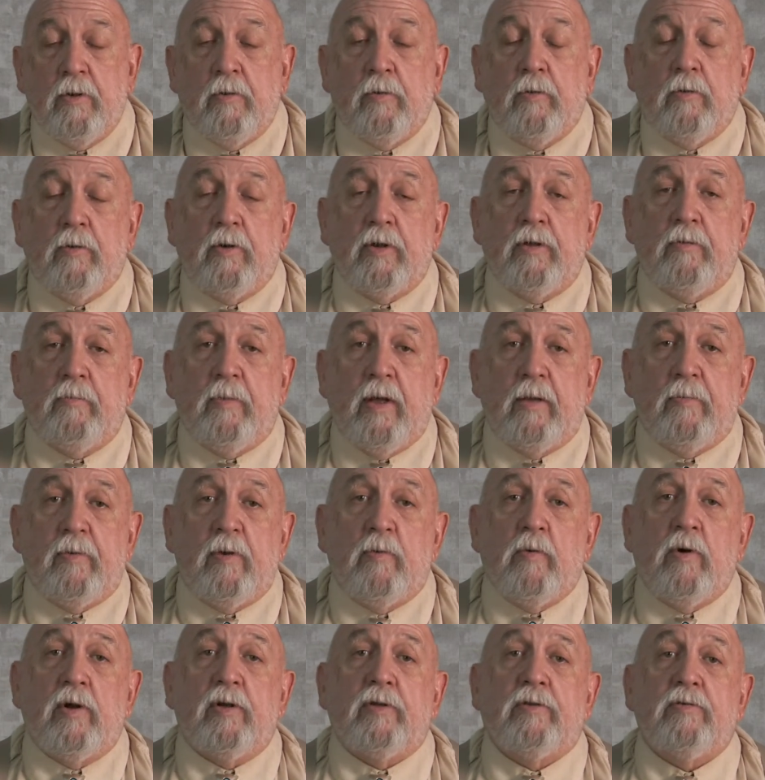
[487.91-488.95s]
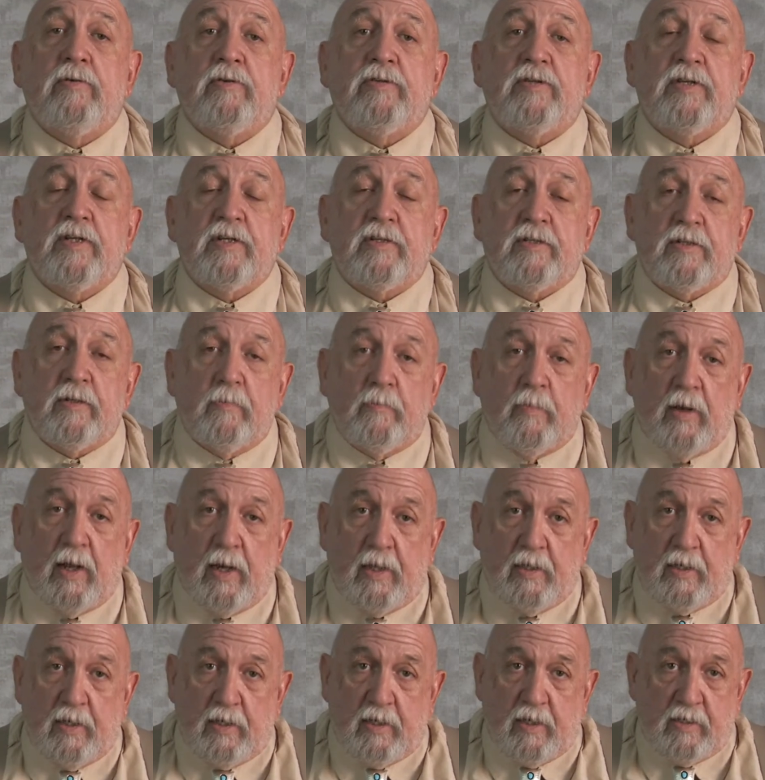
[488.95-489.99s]
or you may be wanting to assist
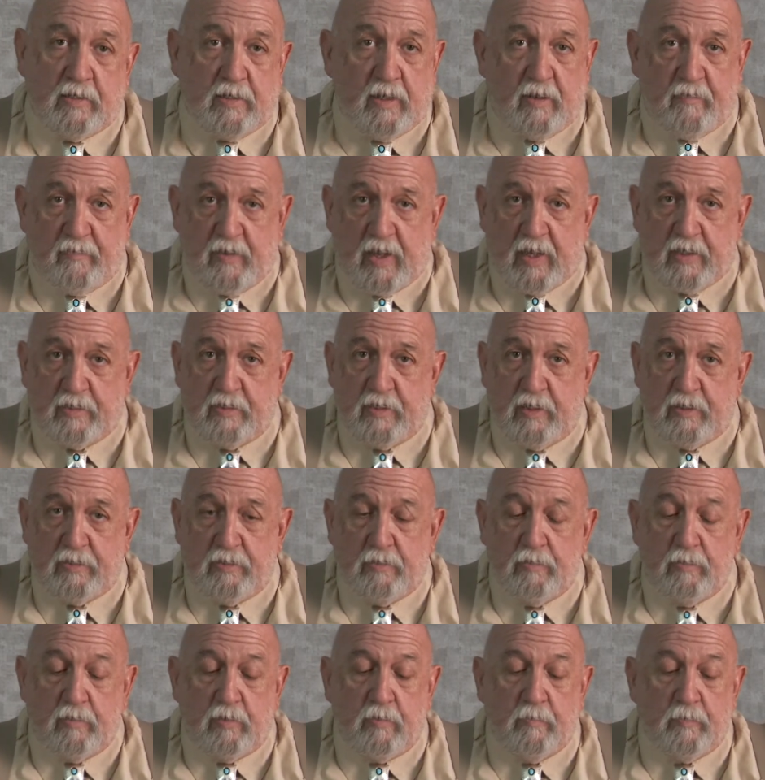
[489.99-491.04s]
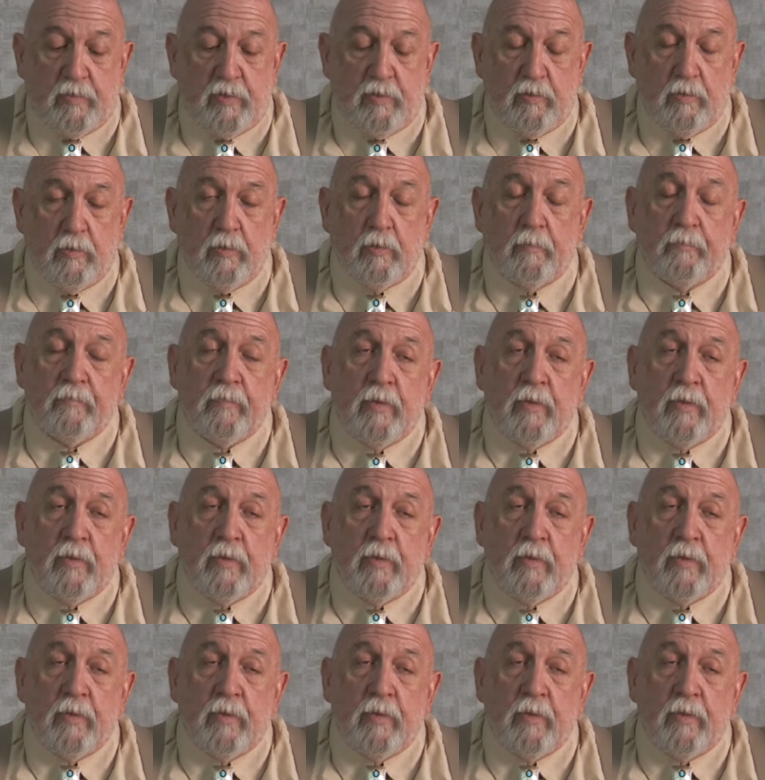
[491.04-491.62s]
somebody that doesn't have access to a computer.